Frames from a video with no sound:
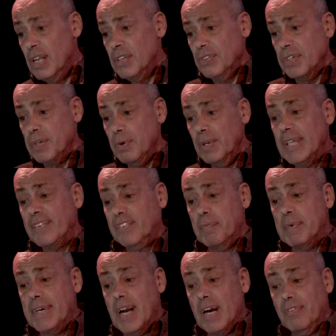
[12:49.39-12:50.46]
So you really have to
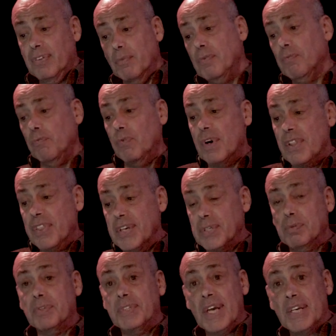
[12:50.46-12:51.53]
be careful. One of the
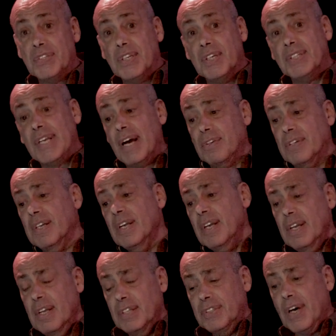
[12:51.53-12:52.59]
things we were testing is how to
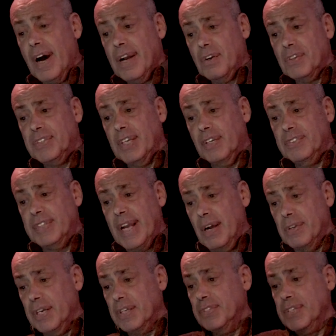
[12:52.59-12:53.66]
tie ourselves
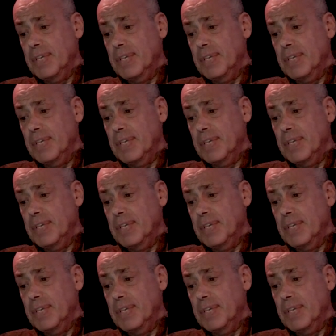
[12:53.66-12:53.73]
down. You can